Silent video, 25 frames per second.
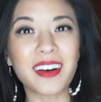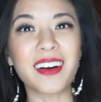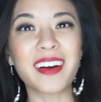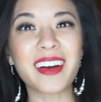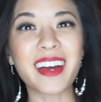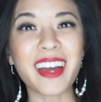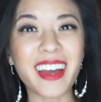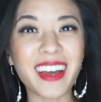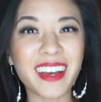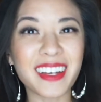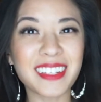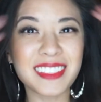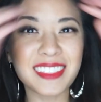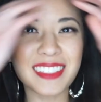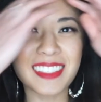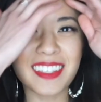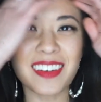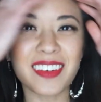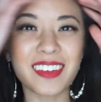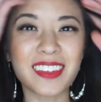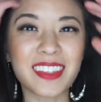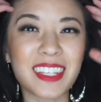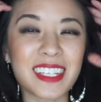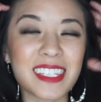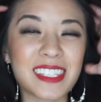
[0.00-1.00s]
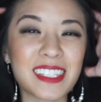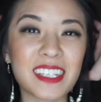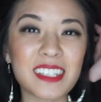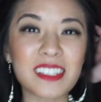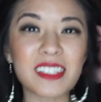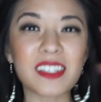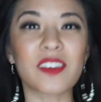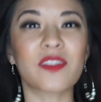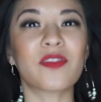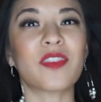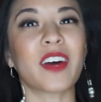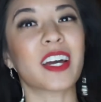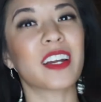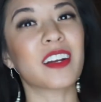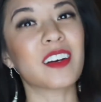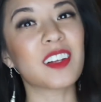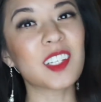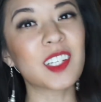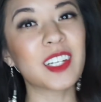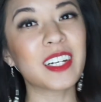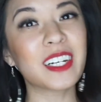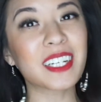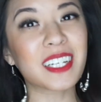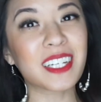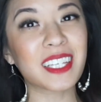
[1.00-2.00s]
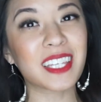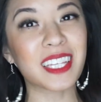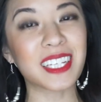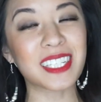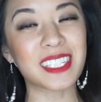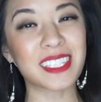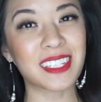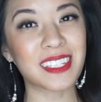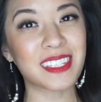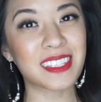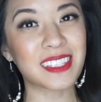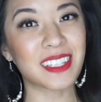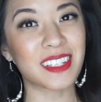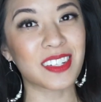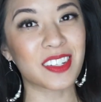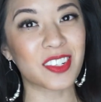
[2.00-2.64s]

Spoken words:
Okay, so this is the final look. This is the